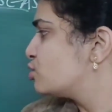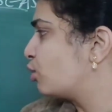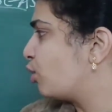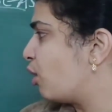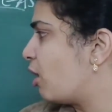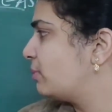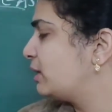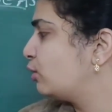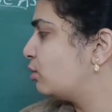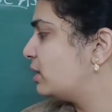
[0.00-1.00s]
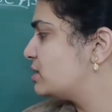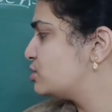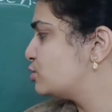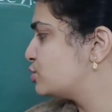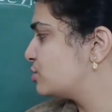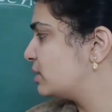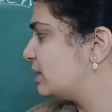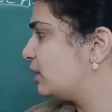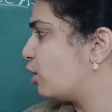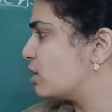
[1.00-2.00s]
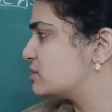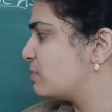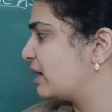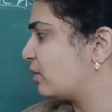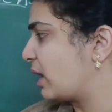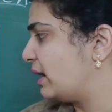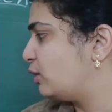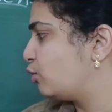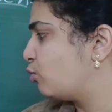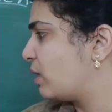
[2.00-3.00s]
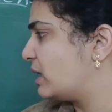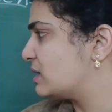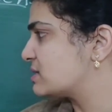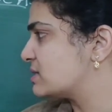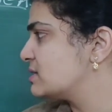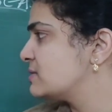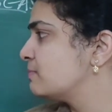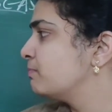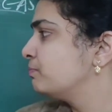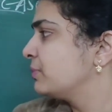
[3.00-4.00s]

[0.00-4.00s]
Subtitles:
So common cold is usually caused by rhinoviruses.